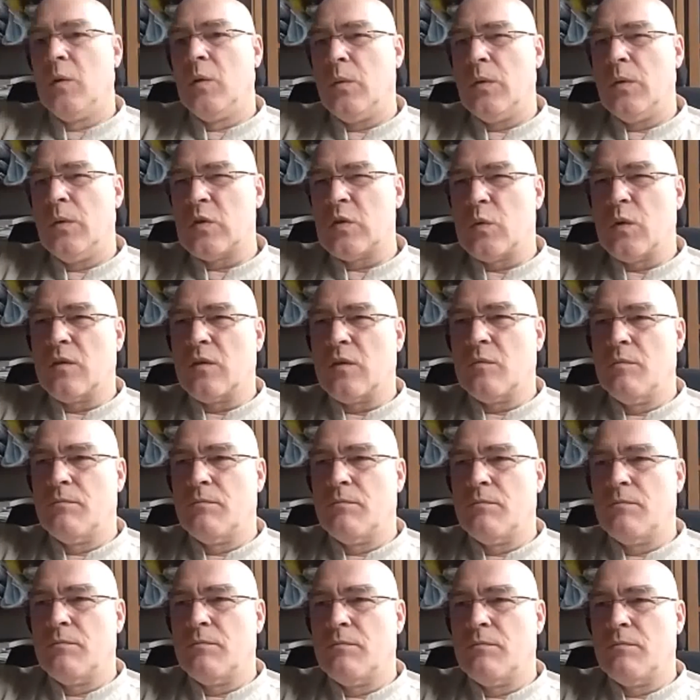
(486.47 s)

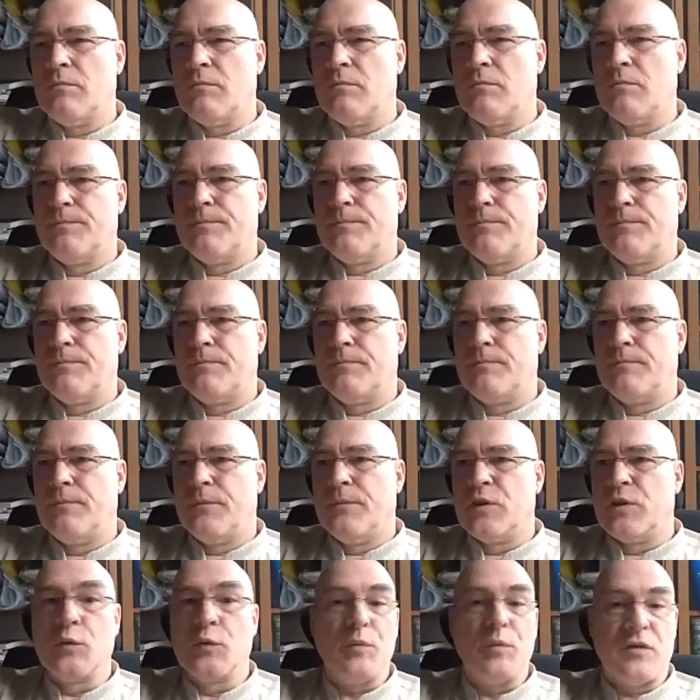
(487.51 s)

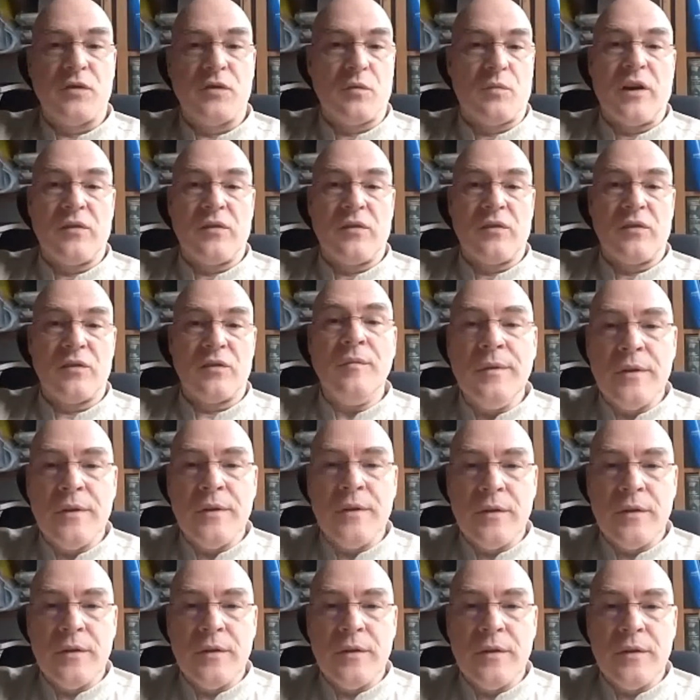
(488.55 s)
which would be surprising
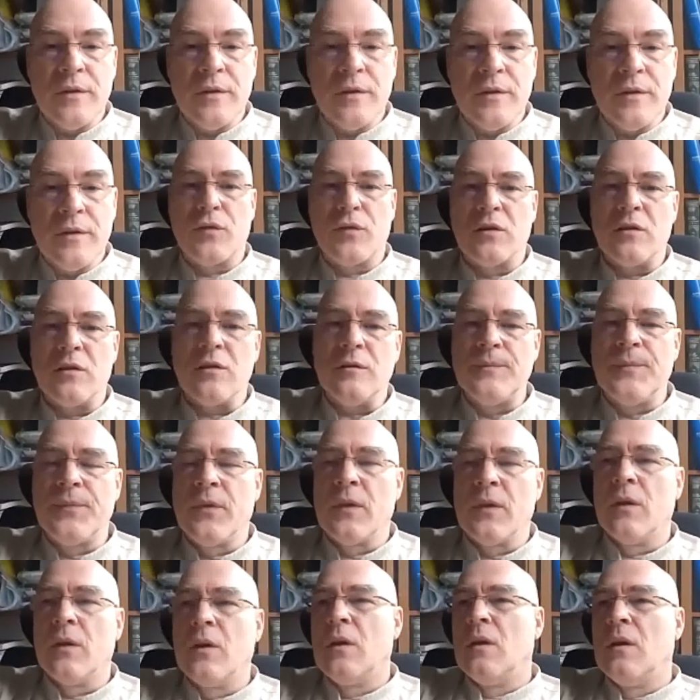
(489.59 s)
if they wouldn't have seen
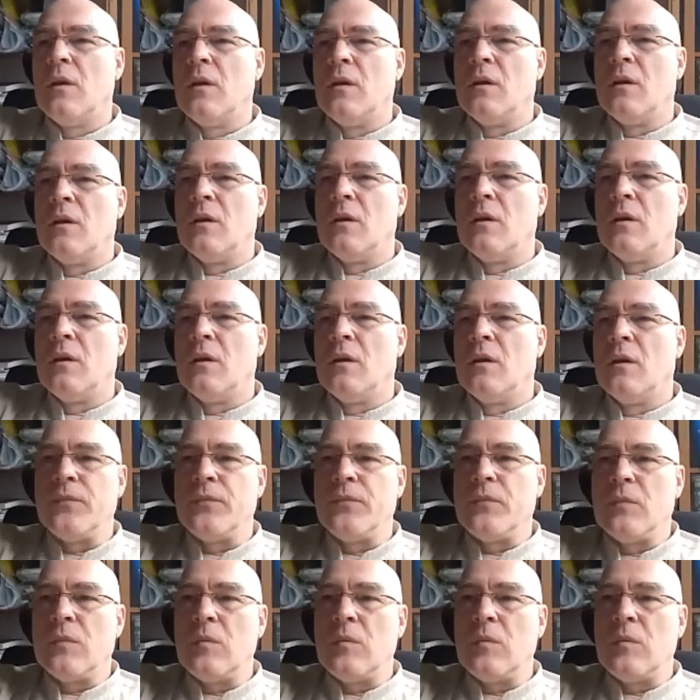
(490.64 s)
it.